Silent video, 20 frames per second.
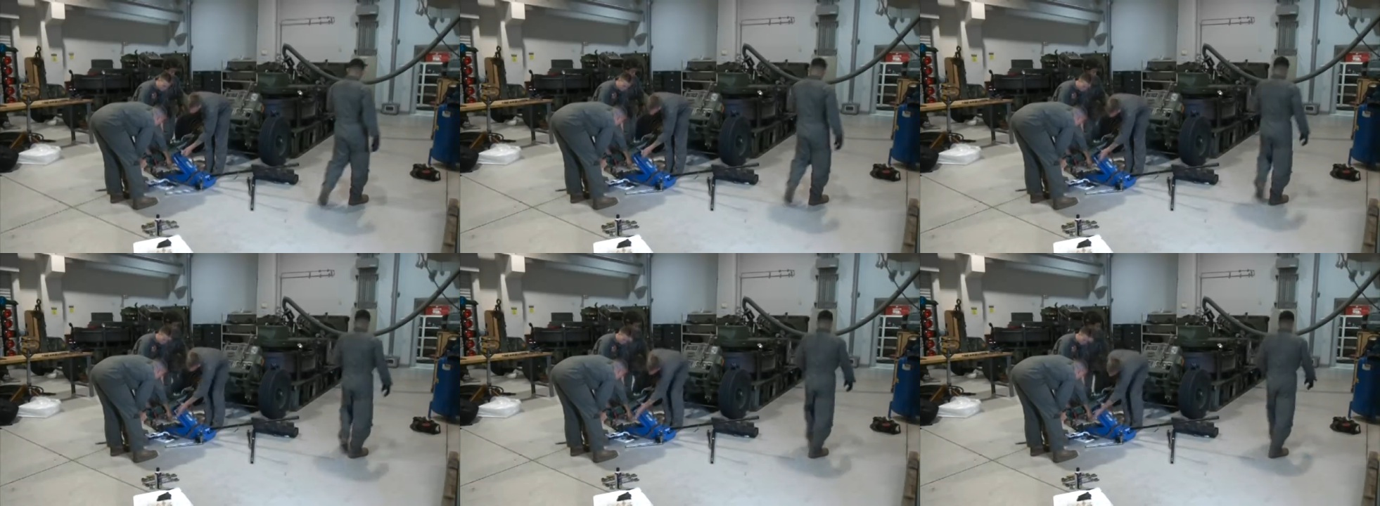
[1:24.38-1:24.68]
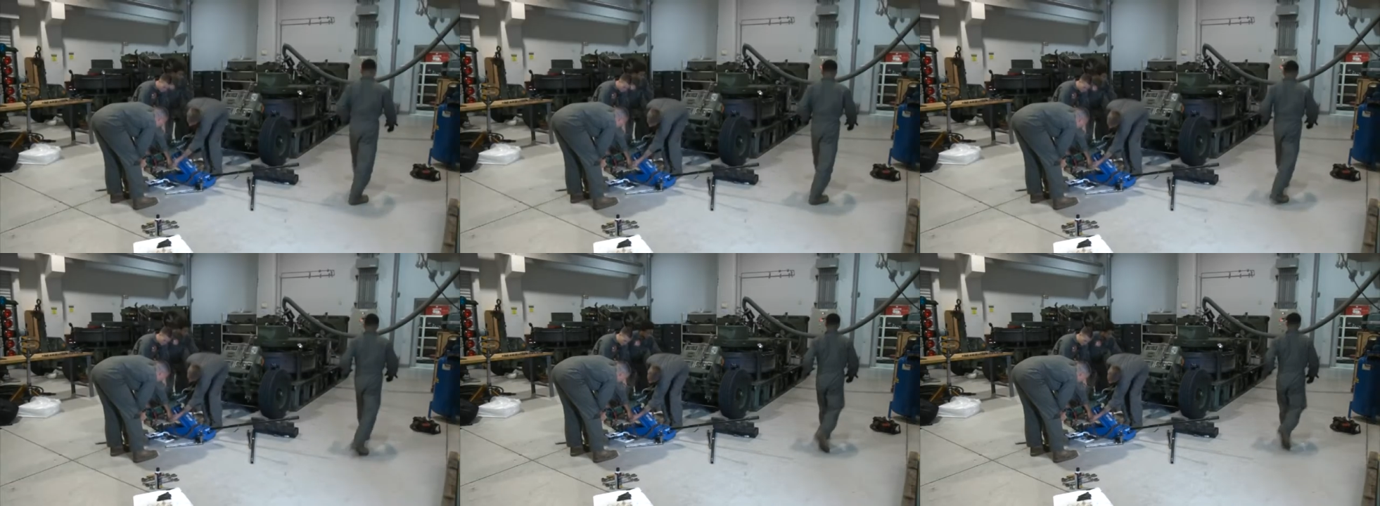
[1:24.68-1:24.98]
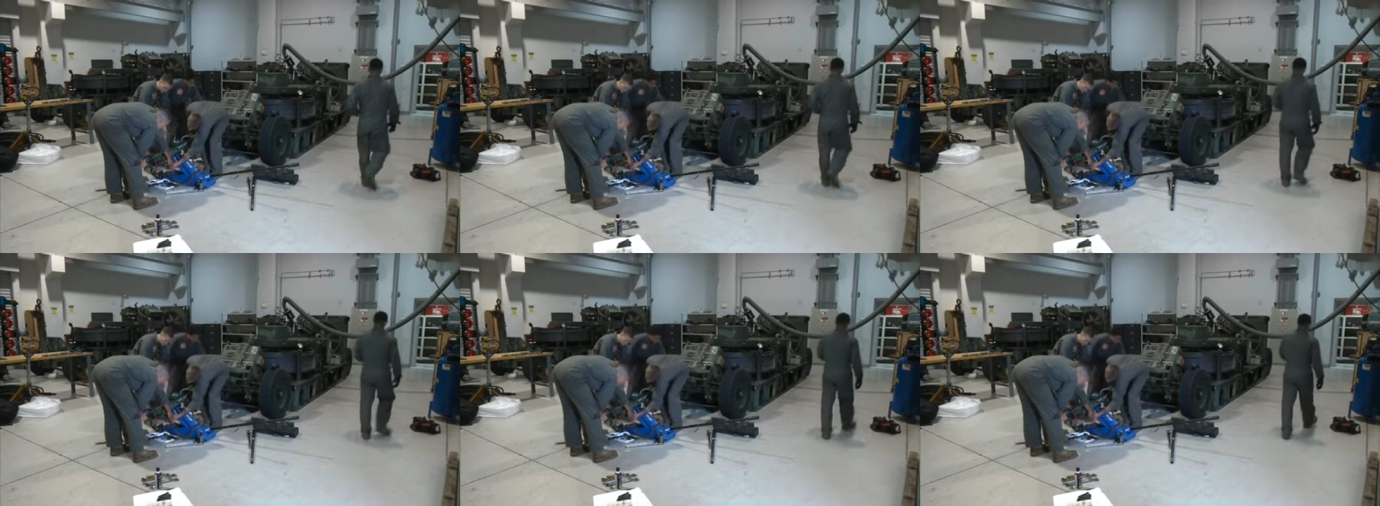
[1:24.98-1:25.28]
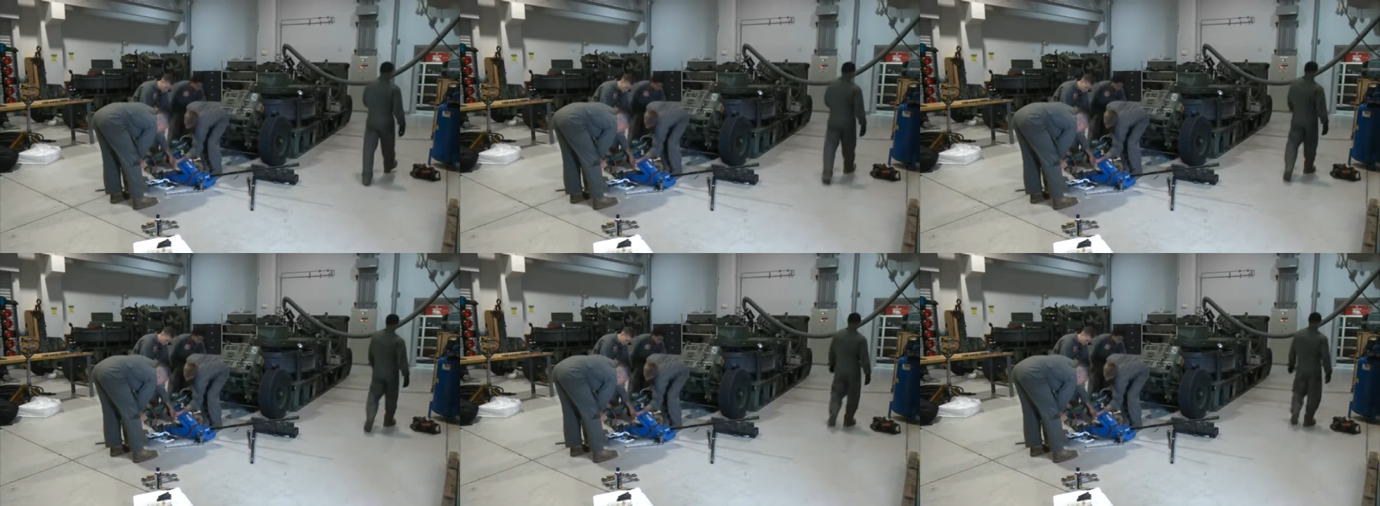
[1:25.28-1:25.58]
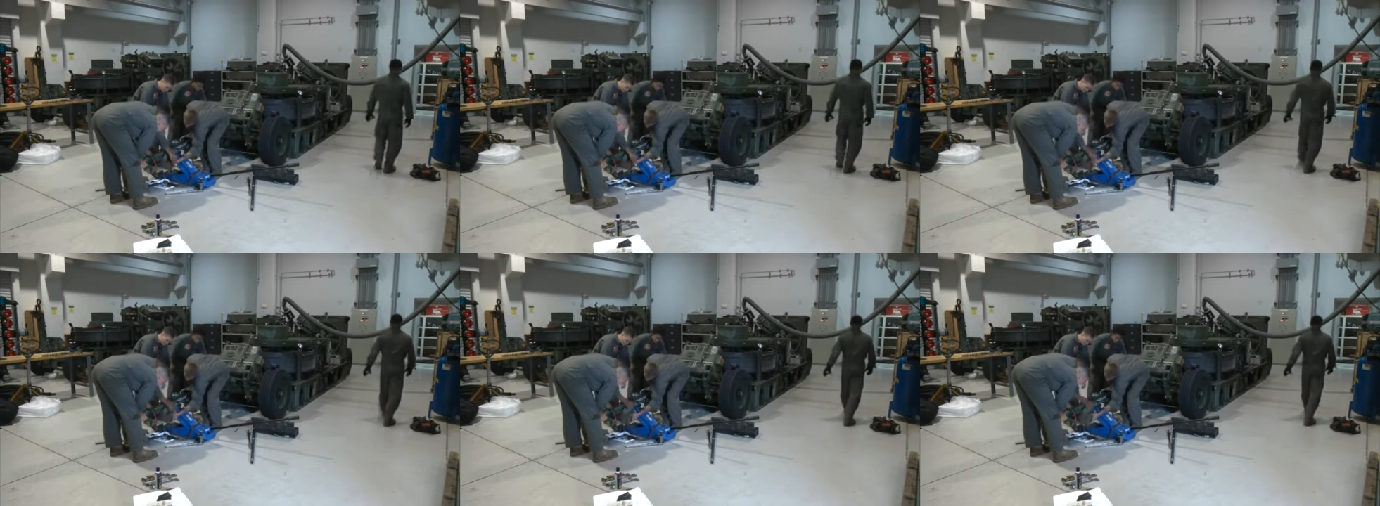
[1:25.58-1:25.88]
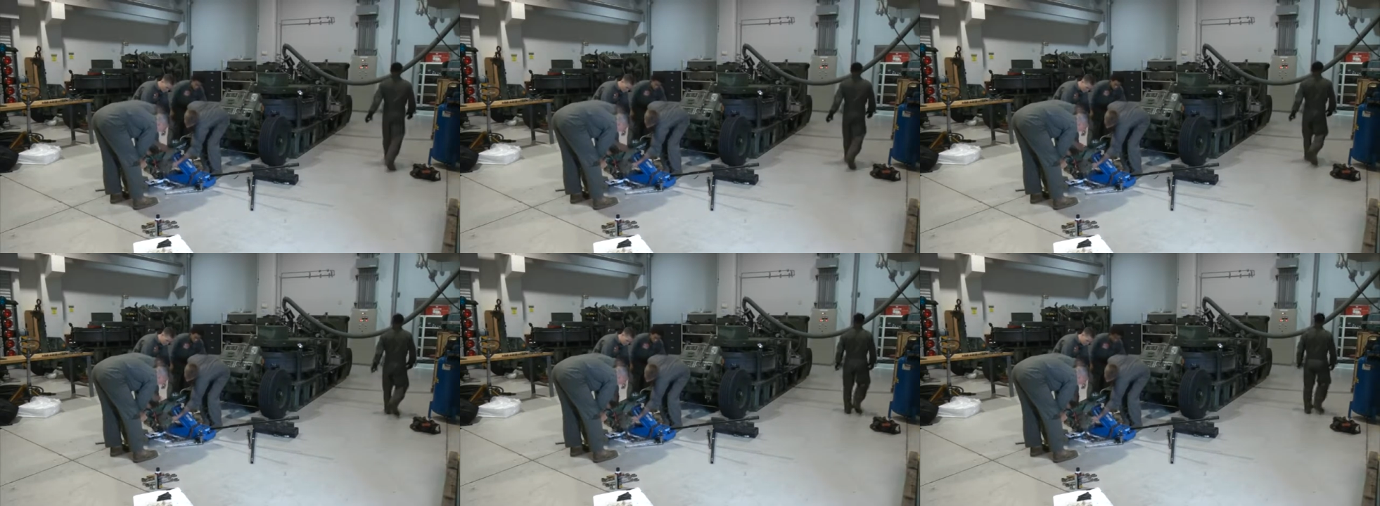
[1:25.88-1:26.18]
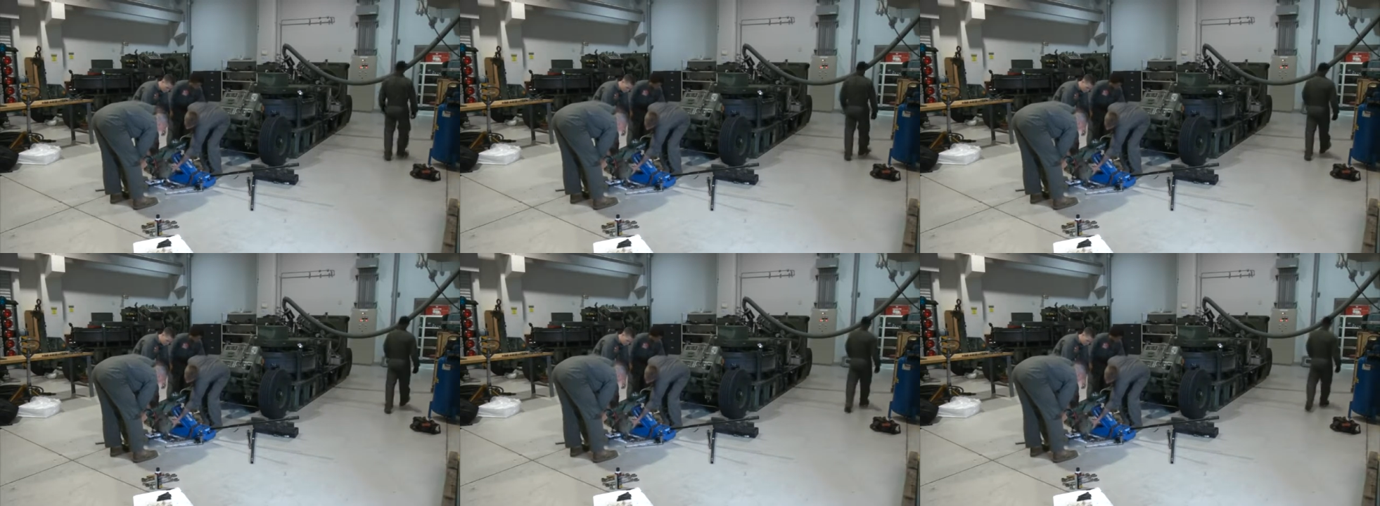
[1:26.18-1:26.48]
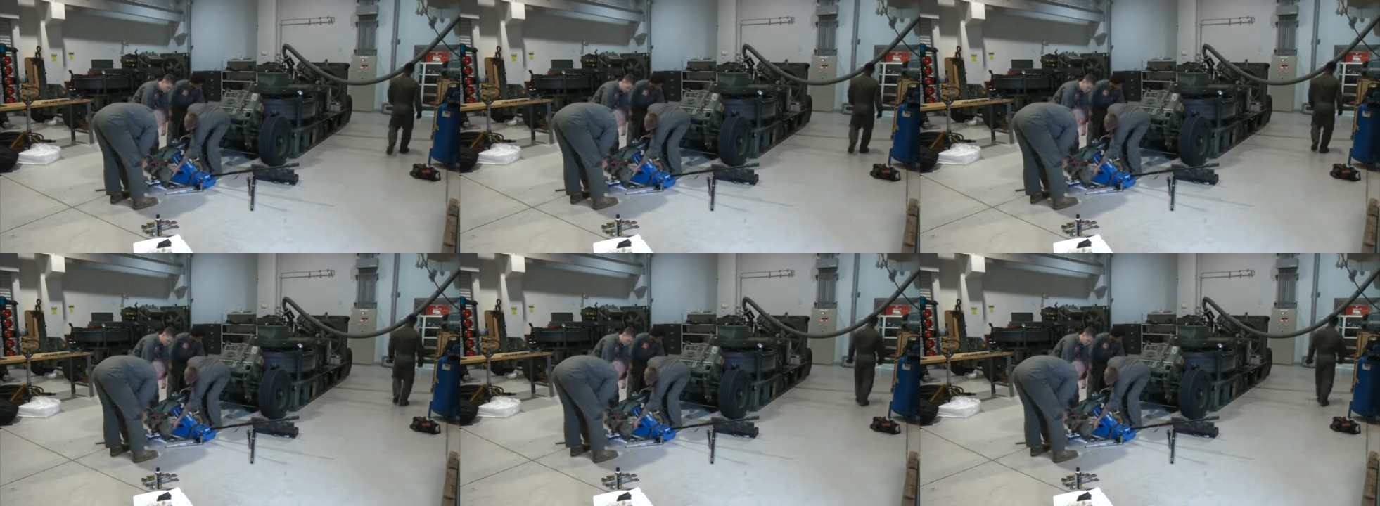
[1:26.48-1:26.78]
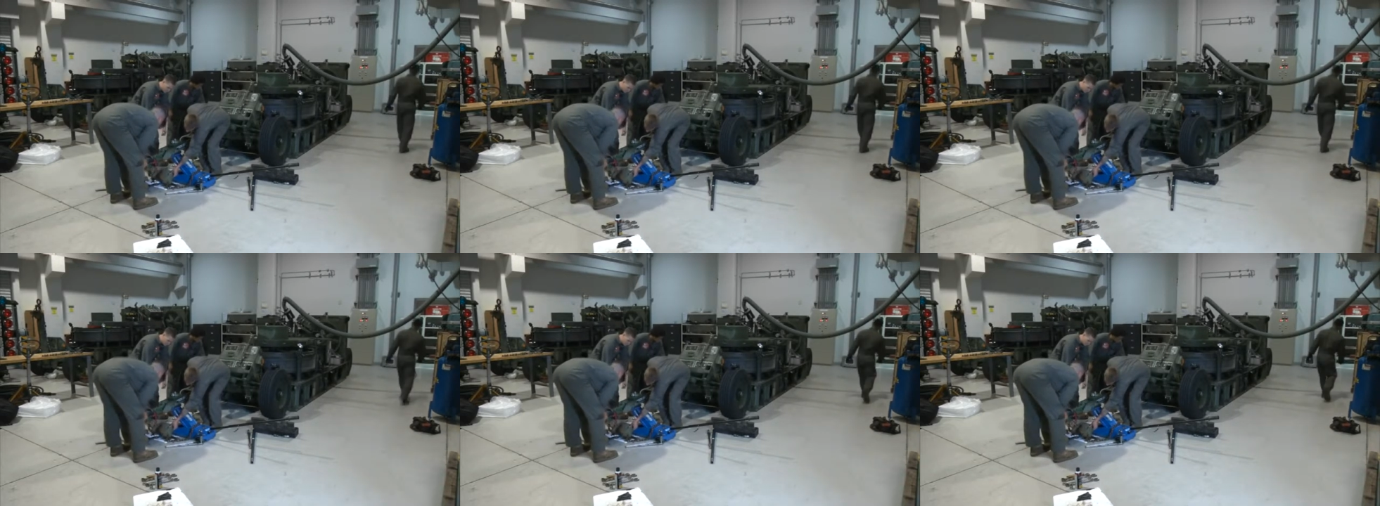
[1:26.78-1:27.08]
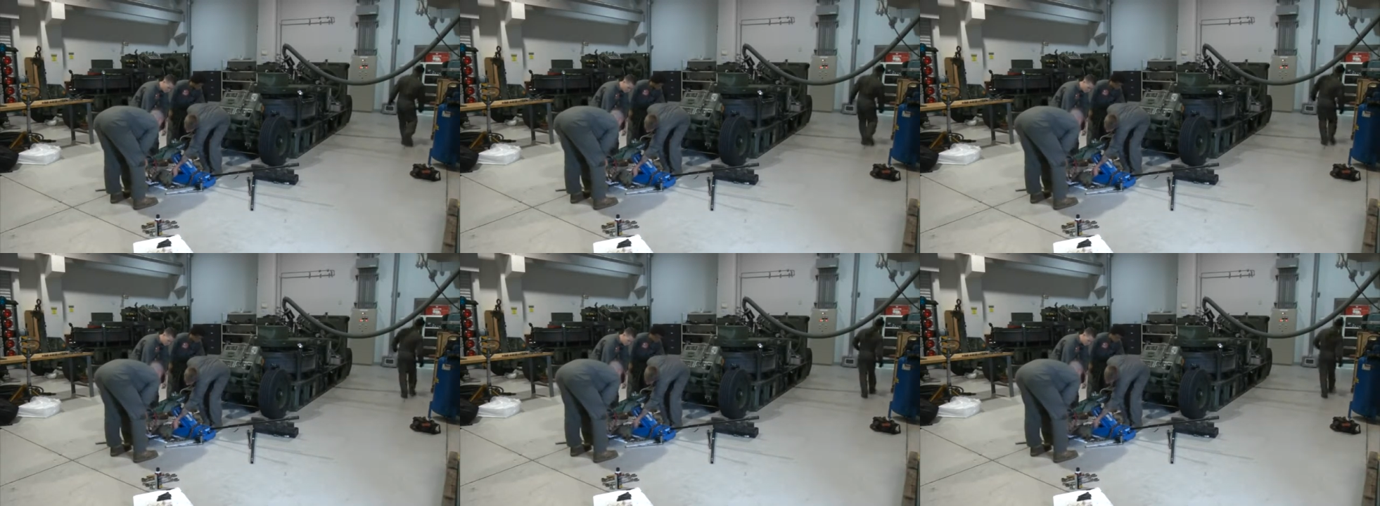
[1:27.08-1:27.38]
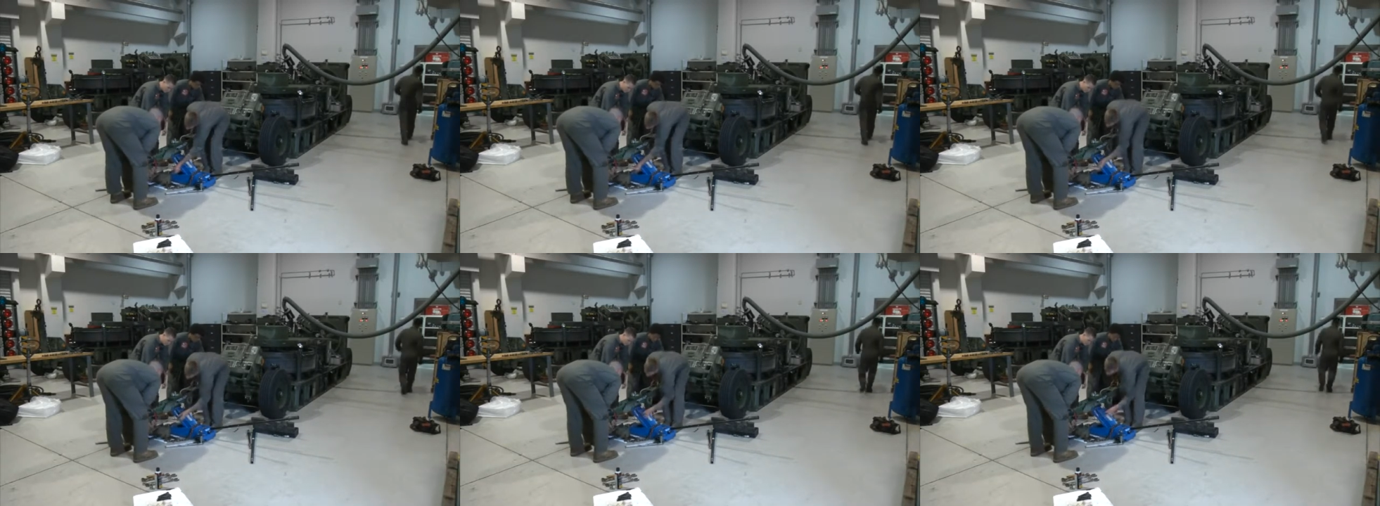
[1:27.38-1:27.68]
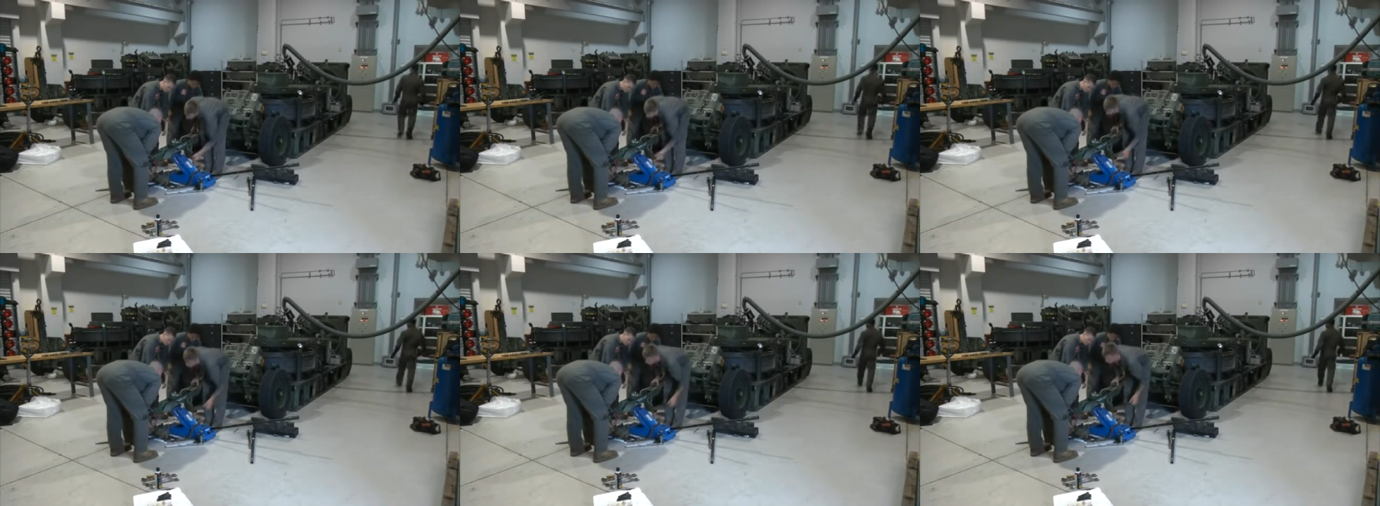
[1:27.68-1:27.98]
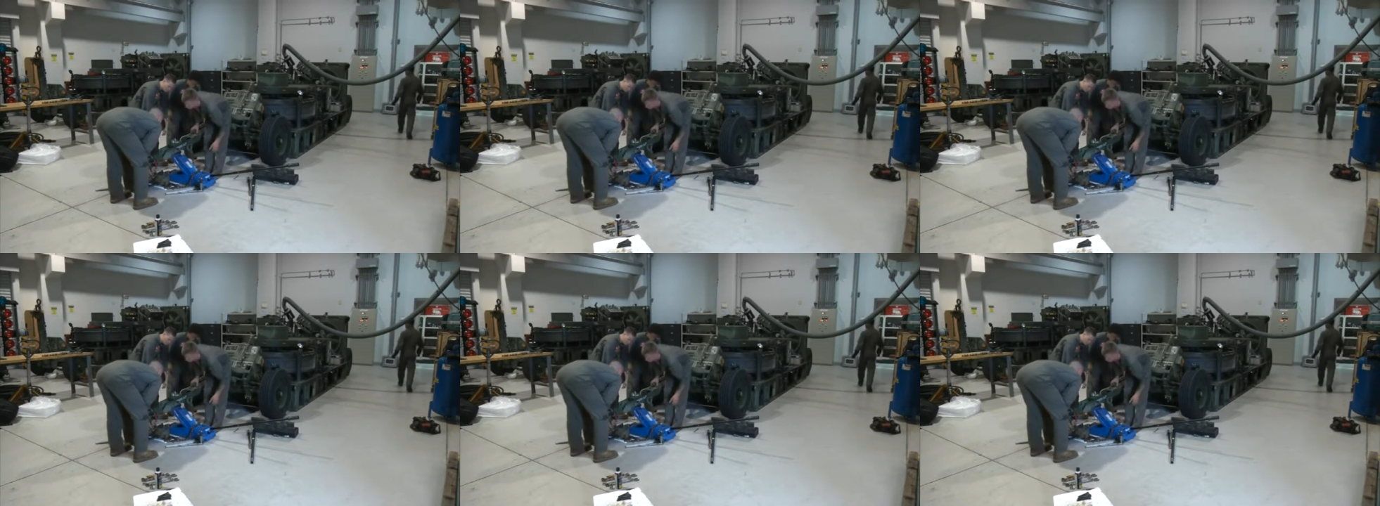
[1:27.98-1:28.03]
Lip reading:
(no speaker visible)